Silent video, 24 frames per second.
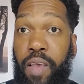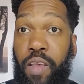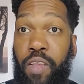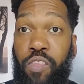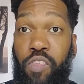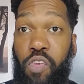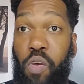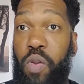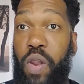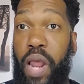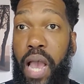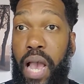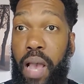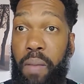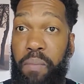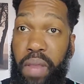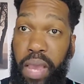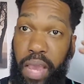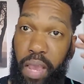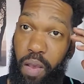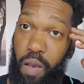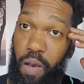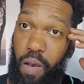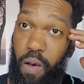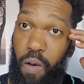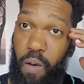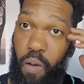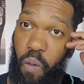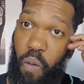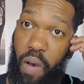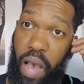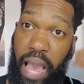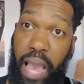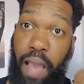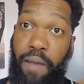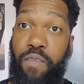So now I'm like, oh,
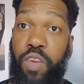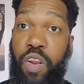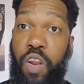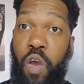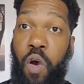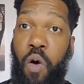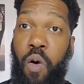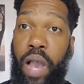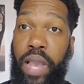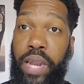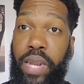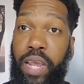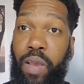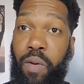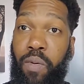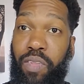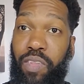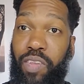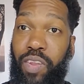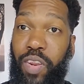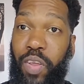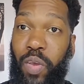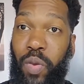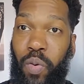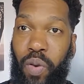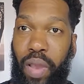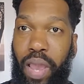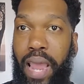I have no idea what to do.